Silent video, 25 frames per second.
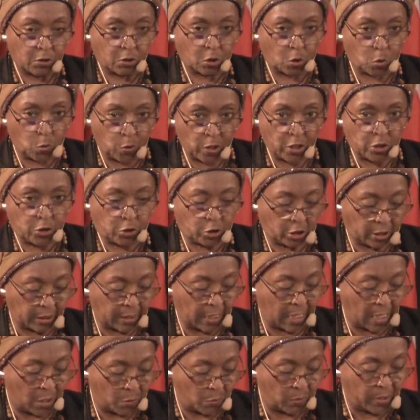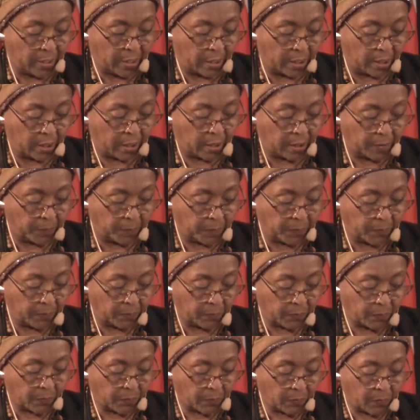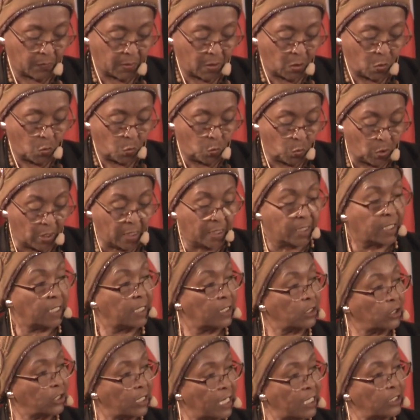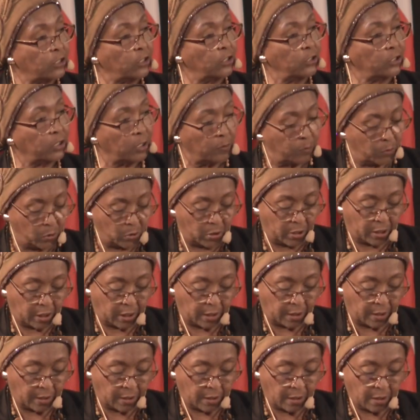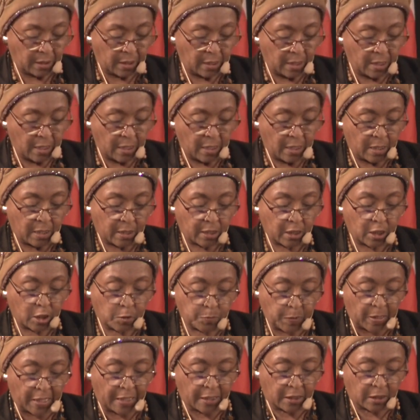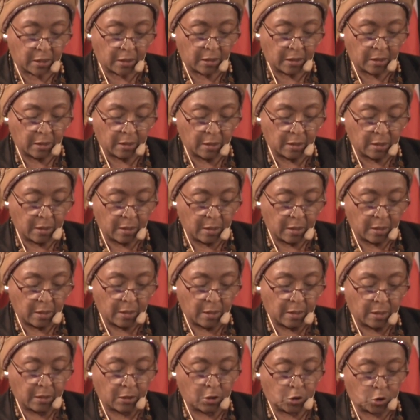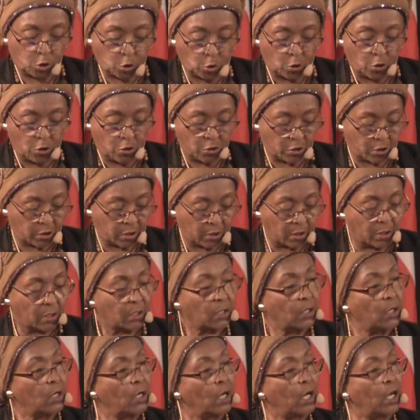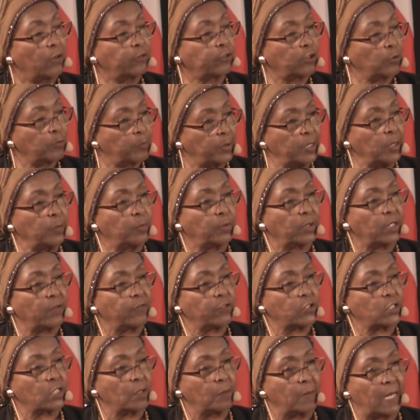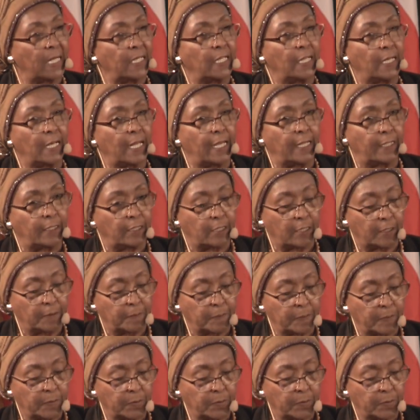The question now is will the international community respect the choice of the people of Somaliland?